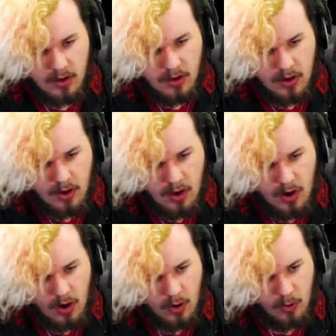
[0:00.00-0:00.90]

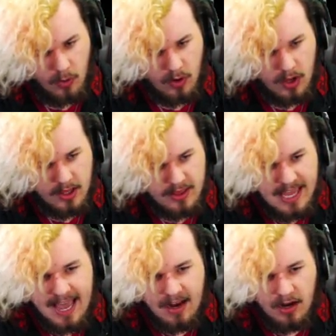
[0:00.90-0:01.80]
Oh.
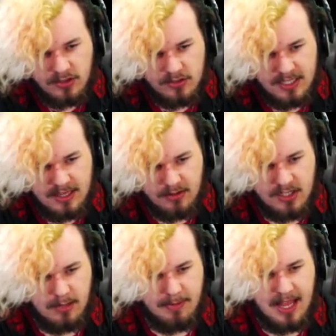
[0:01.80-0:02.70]
Yeah, it also said there
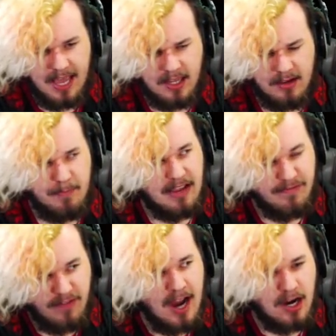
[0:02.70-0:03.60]
was going to be like big
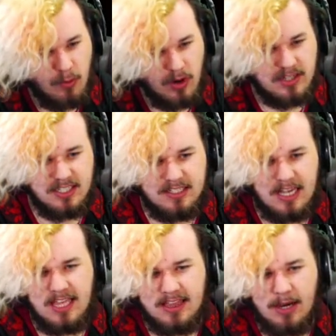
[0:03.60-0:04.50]
fireworks because
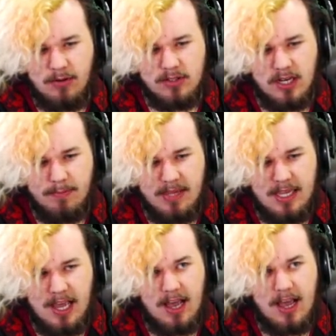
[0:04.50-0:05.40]
I think that was going to
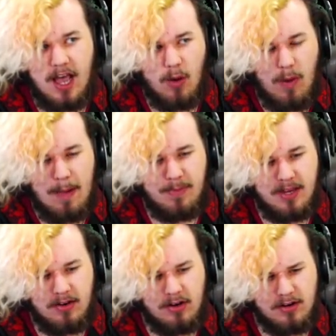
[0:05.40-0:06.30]
be uh, a
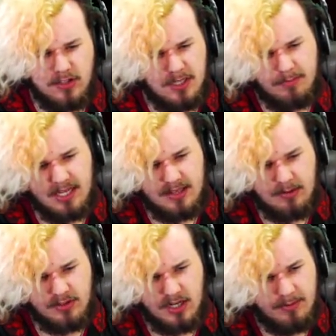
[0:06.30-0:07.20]
weapon or something
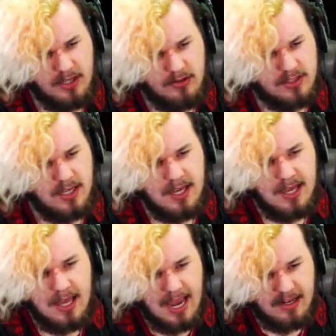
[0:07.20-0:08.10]
that was going to be used.
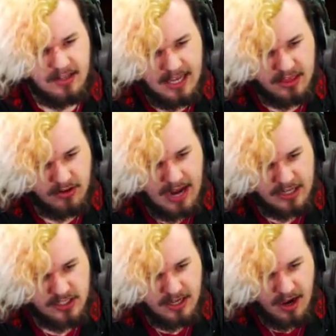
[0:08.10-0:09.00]
And yeah, there
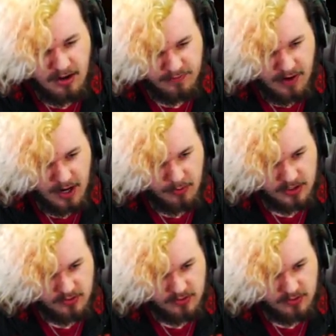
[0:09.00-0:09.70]
actually are fireworks